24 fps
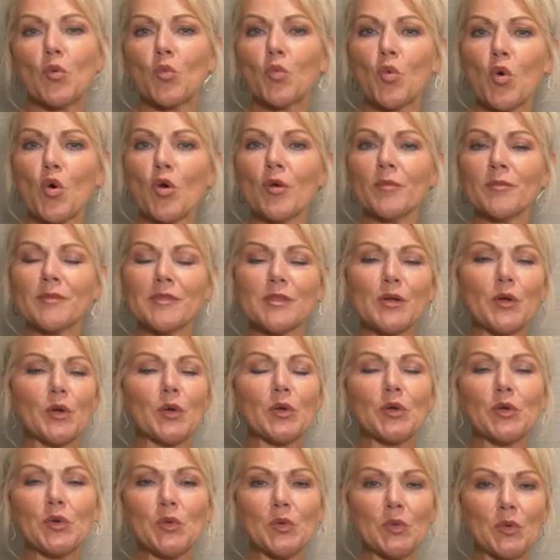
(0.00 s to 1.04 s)
warmth
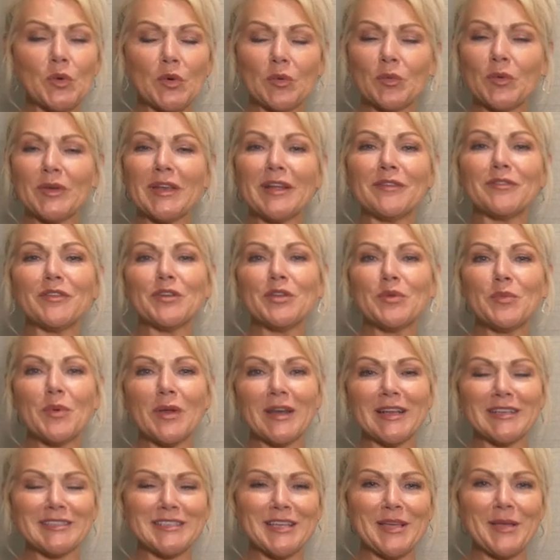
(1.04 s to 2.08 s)
or cool, whatever you
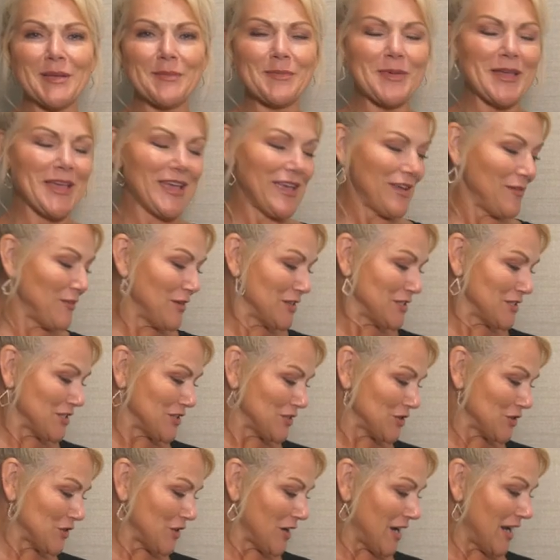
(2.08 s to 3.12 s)
want it to be, which
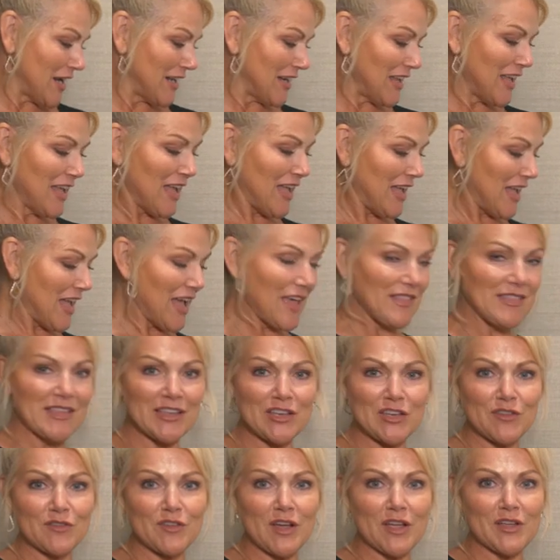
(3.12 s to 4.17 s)
is great. And
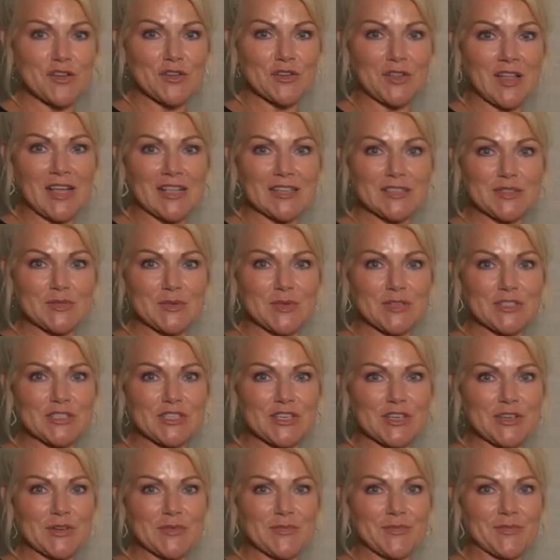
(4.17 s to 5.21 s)
then you've got your light switch
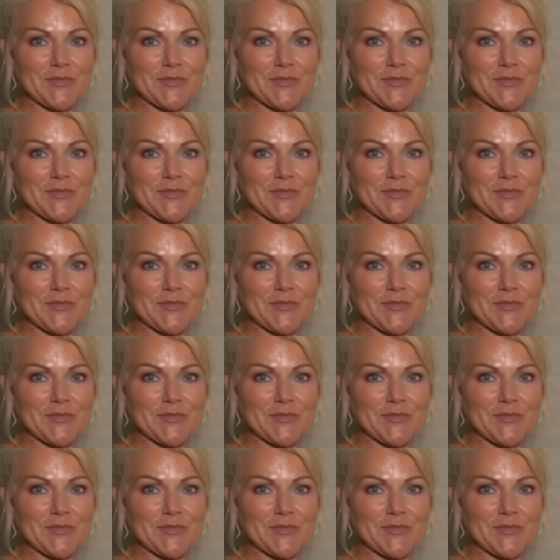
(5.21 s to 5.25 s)
here.